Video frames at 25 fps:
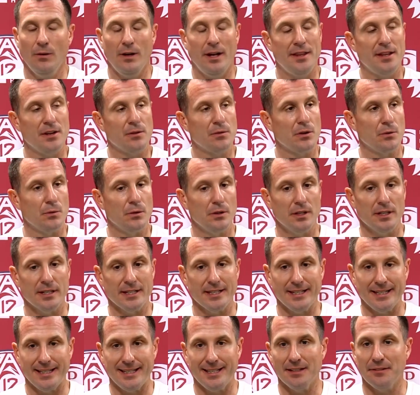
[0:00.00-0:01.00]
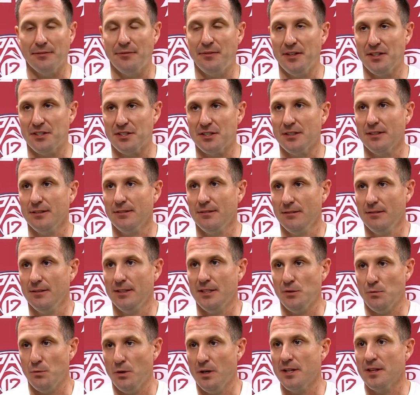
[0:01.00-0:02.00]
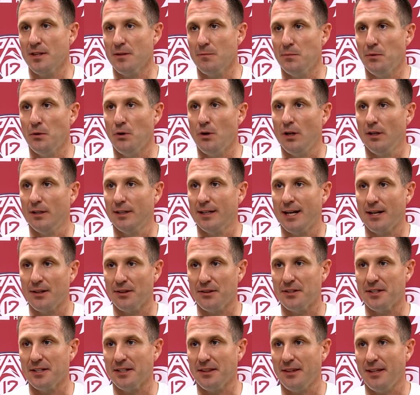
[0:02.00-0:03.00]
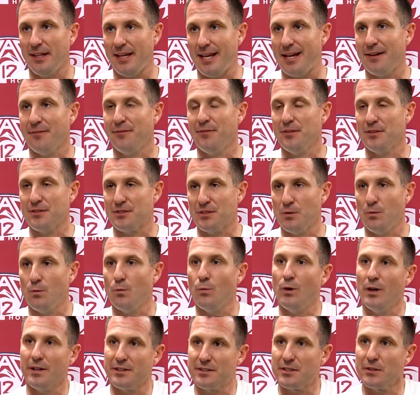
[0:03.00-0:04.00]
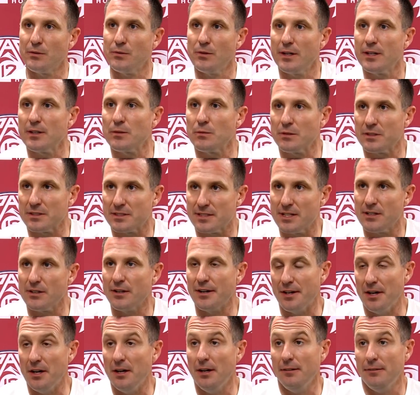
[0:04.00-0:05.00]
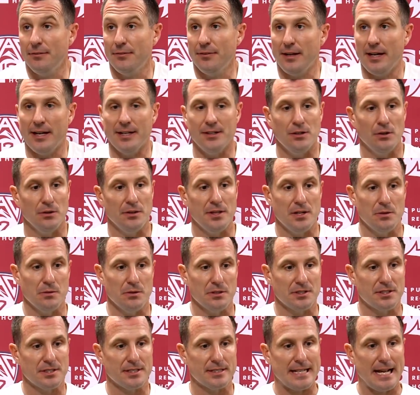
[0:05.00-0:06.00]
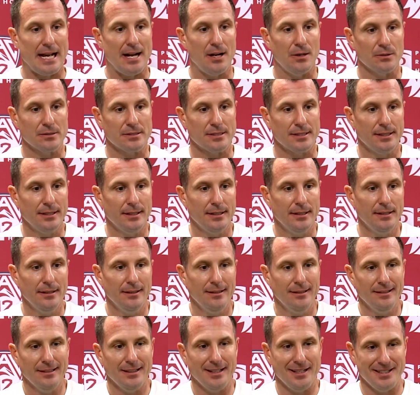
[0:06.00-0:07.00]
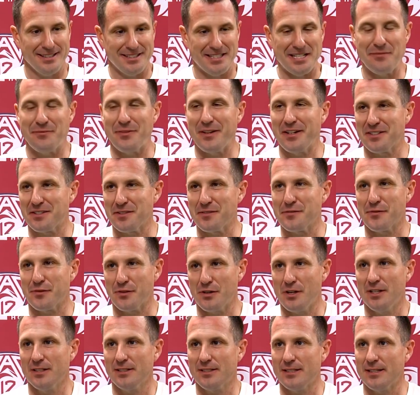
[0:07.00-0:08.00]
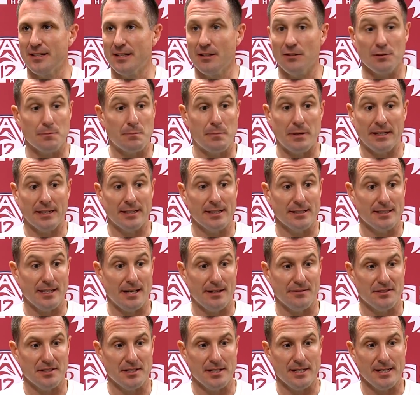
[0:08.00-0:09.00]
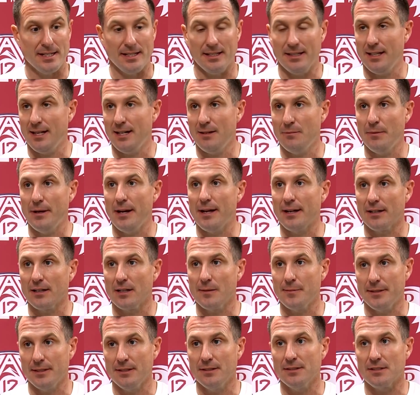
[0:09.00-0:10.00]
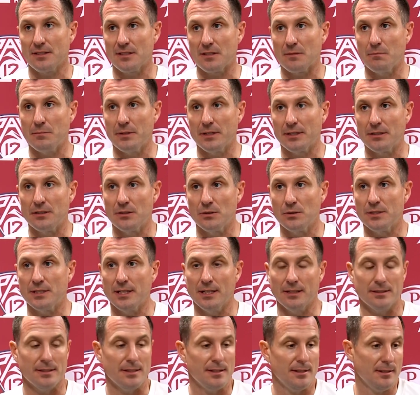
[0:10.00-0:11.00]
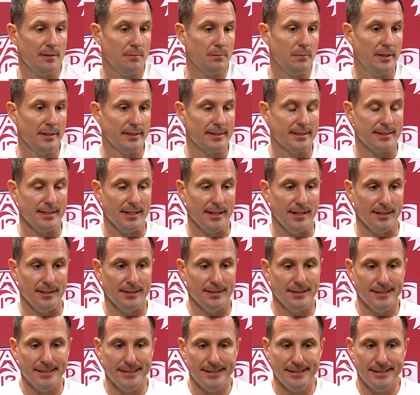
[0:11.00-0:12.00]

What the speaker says: Well, they were really inefficiently running the ball, and I don't think the effort to want to run it was there enough. I know they were stout at the defensive front, and they're as big as I've seen at linebacker. I mean, those are some big dudes out there, but